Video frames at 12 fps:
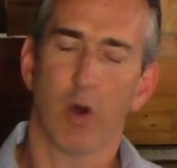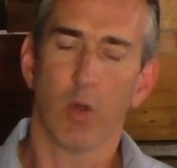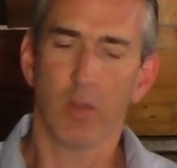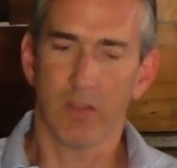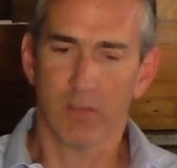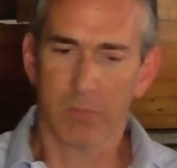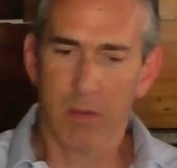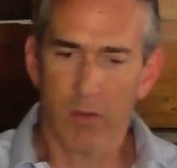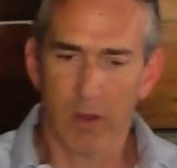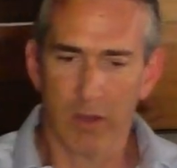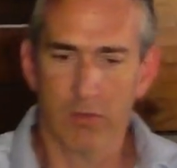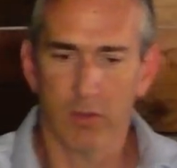Holy
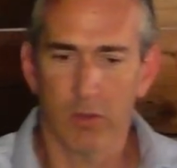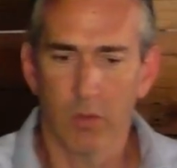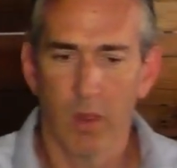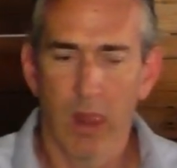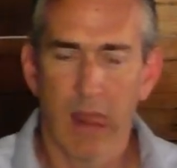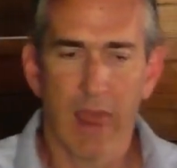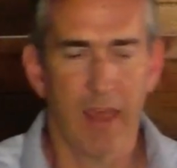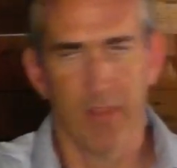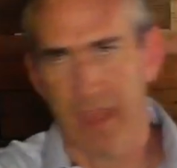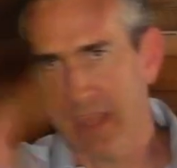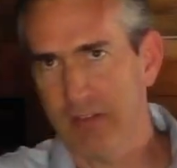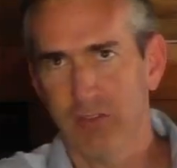Spirit the
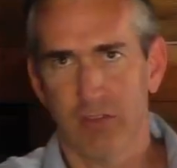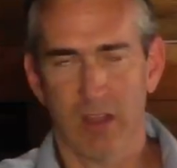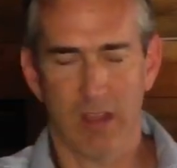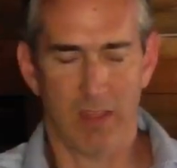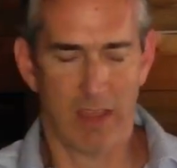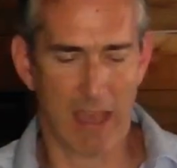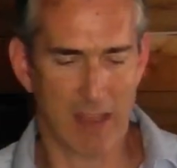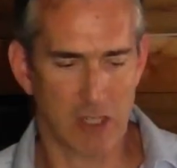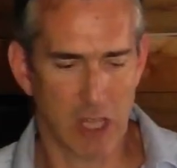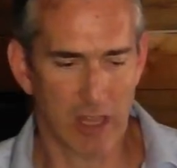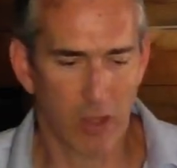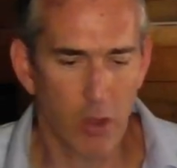
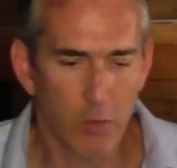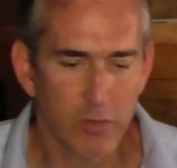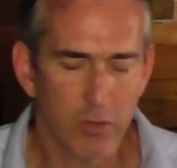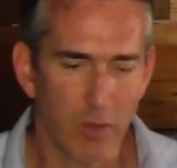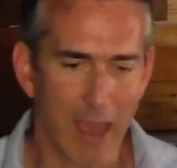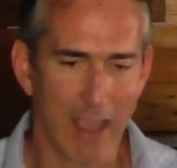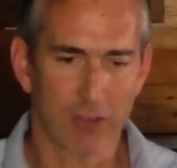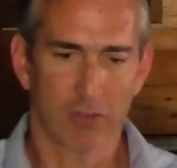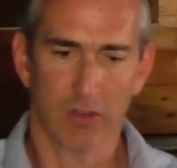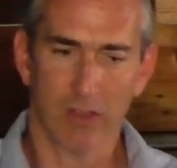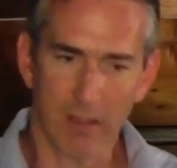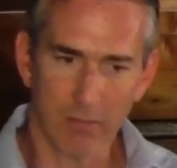angelic host to
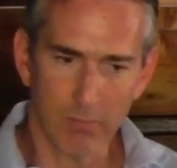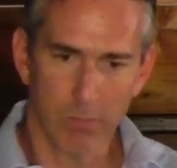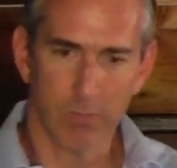actually,